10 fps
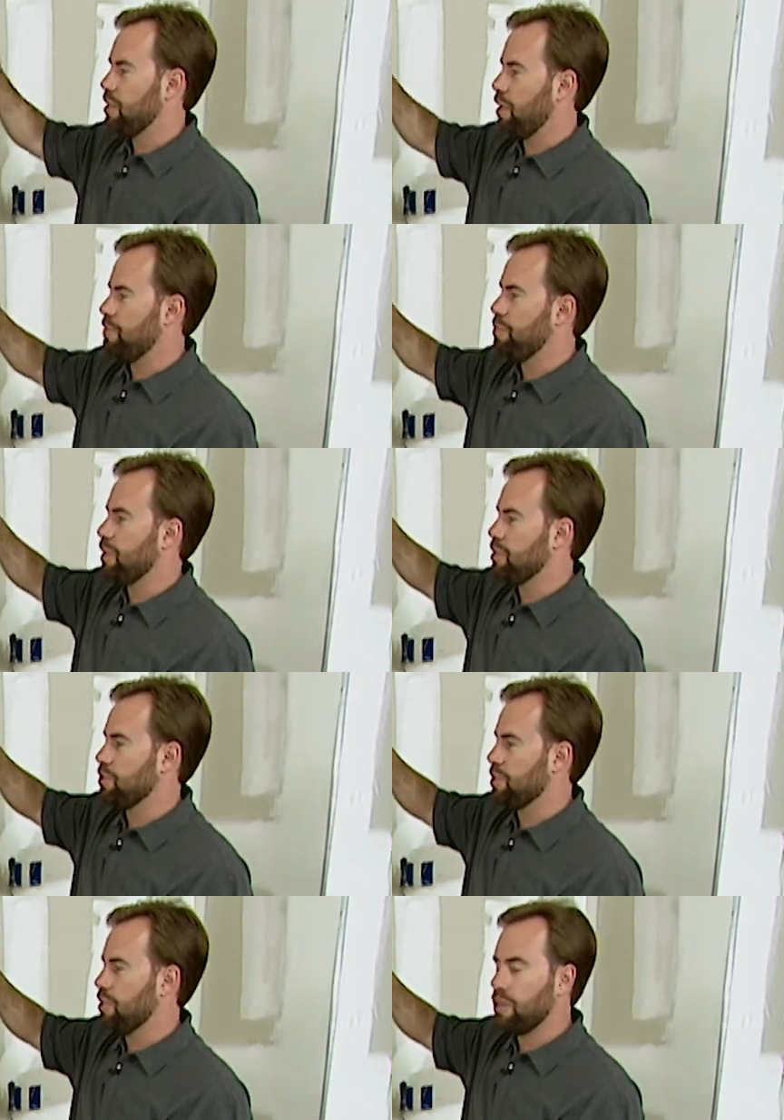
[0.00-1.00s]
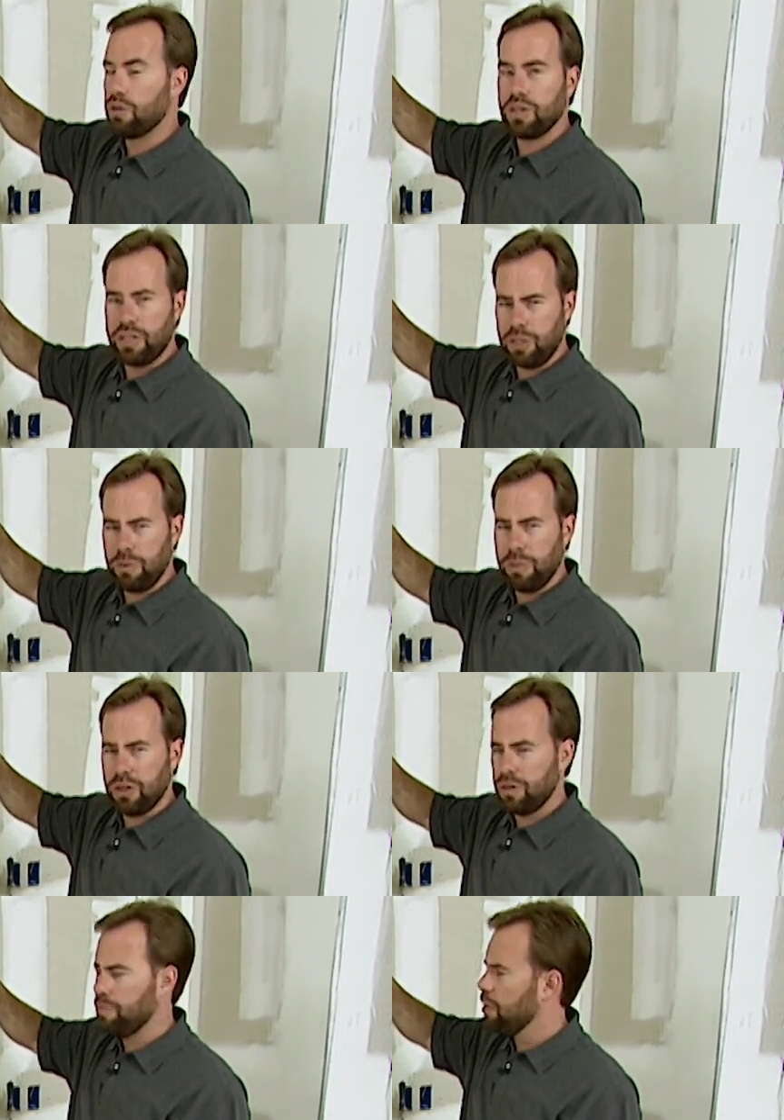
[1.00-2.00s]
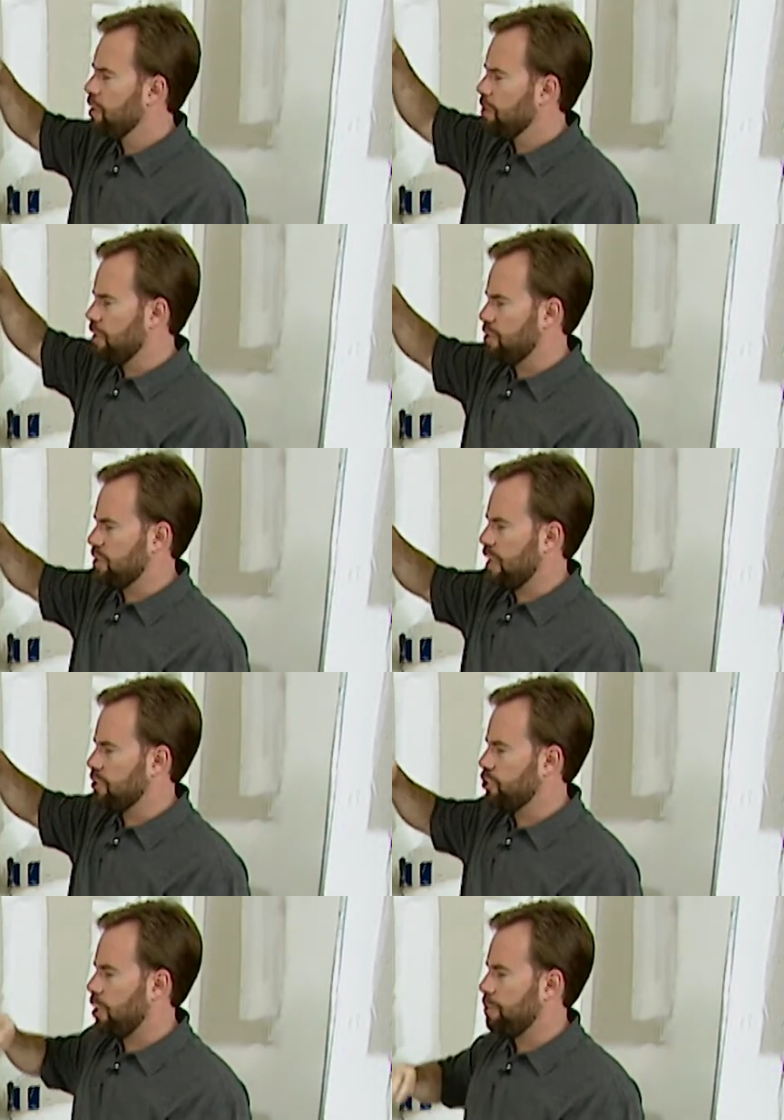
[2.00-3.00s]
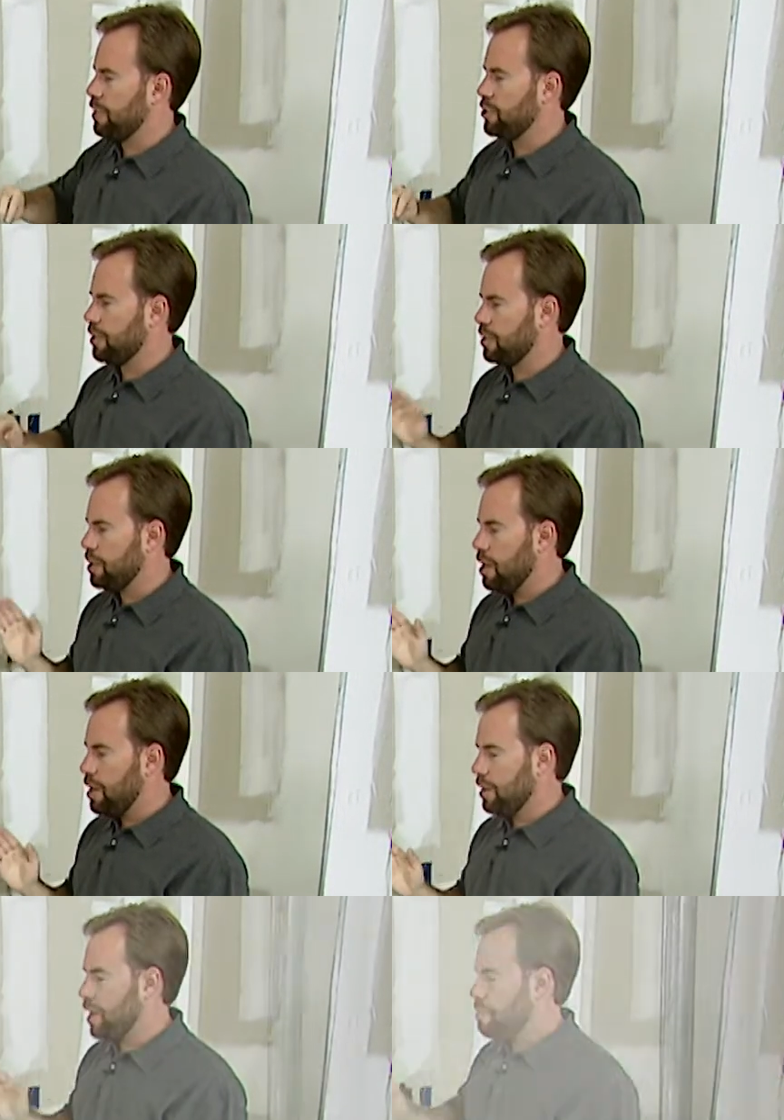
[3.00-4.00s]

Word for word: and you have a piece of steel in the middle that's got a sharp edge on it. A lot